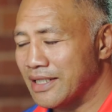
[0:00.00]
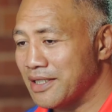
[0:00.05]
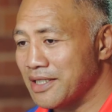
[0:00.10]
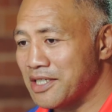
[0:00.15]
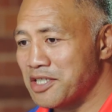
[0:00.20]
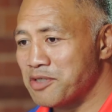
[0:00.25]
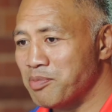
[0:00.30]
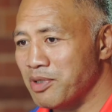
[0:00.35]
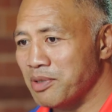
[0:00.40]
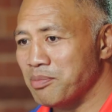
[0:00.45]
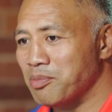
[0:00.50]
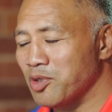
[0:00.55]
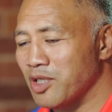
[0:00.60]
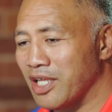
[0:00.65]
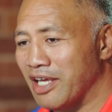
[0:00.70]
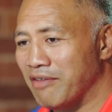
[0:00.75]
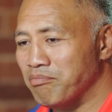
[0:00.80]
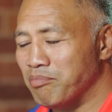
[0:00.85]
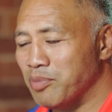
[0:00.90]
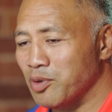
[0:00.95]
these
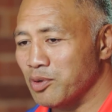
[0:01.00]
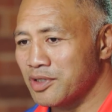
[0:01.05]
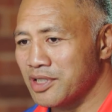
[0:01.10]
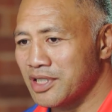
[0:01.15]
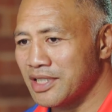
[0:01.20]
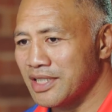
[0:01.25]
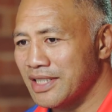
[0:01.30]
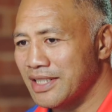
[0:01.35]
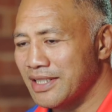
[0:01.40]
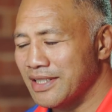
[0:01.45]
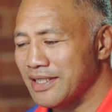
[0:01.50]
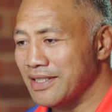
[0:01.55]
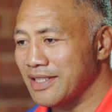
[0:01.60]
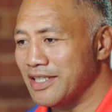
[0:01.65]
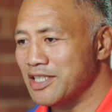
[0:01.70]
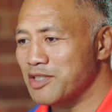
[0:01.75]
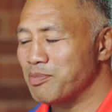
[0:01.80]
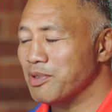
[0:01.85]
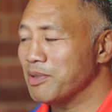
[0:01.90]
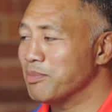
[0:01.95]
people have booked,
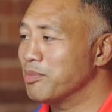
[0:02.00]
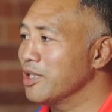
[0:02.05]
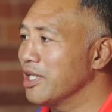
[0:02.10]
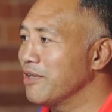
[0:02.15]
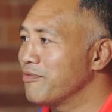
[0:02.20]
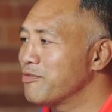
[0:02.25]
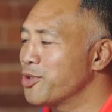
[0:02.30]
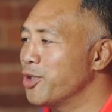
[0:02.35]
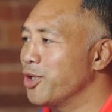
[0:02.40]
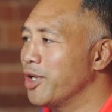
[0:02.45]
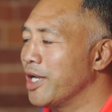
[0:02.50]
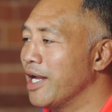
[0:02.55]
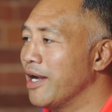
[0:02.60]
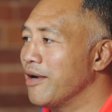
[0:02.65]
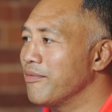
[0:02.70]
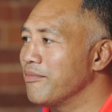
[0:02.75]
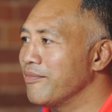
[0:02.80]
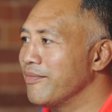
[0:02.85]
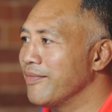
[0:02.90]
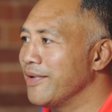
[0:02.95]
these people have turned
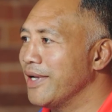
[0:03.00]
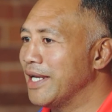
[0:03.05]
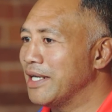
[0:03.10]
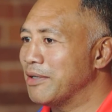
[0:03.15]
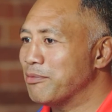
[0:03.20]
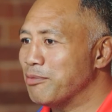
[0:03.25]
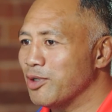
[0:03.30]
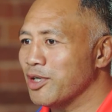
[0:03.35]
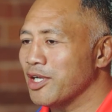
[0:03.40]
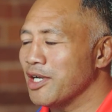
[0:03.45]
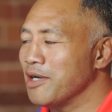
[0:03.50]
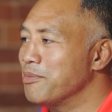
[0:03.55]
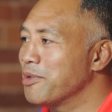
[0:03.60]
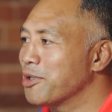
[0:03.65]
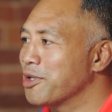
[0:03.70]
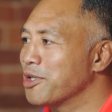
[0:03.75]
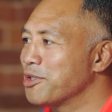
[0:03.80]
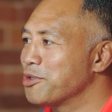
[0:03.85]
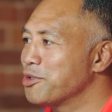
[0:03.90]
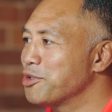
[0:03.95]
up, and what am
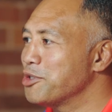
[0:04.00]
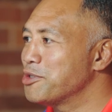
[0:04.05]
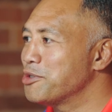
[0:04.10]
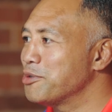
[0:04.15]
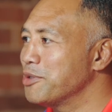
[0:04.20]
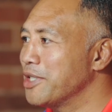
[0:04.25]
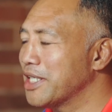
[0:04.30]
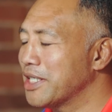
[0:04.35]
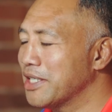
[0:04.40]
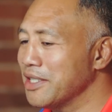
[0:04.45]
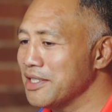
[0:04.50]
I going to do to their